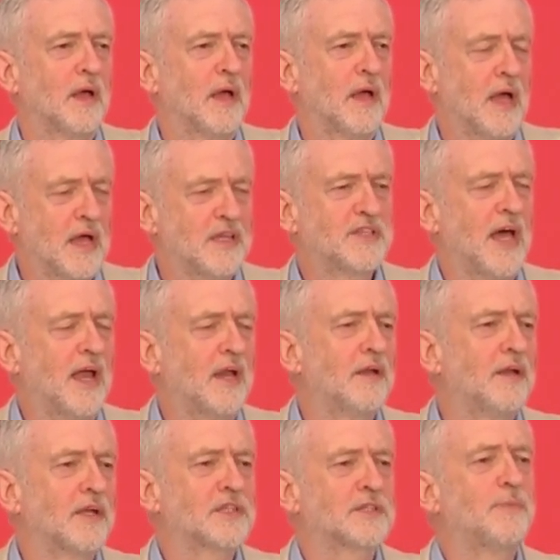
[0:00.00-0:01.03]
as
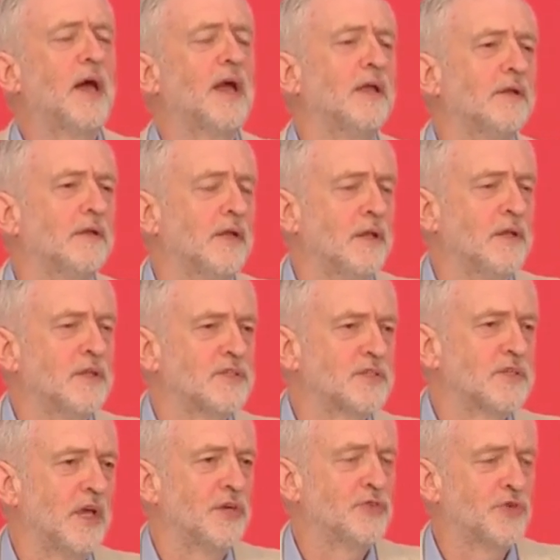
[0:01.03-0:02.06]
Alan explained in
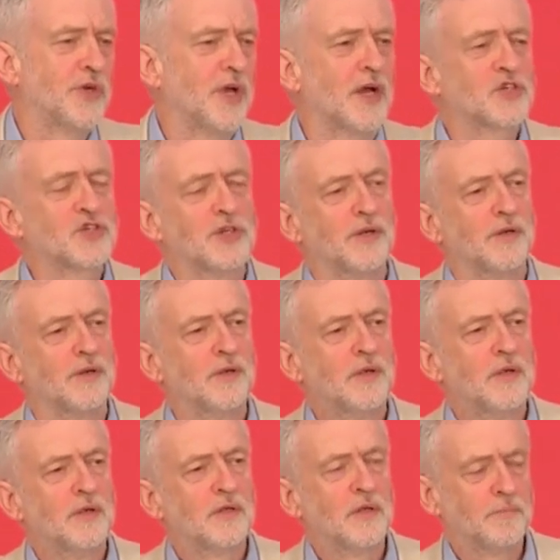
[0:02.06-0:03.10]
his introduction,
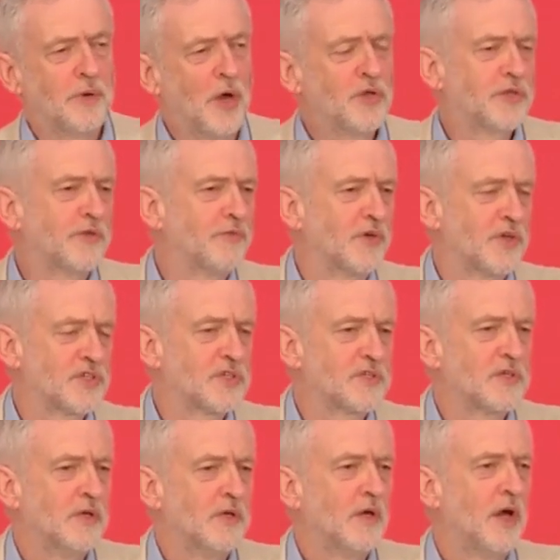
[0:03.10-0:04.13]
that both of
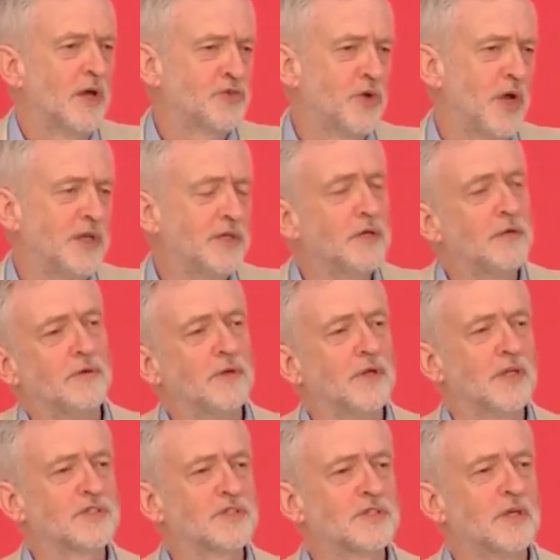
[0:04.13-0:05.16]
us are trade
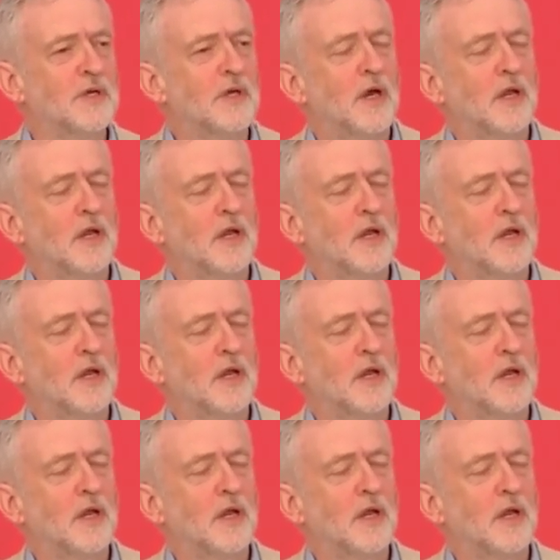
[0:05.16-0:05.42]
unionists.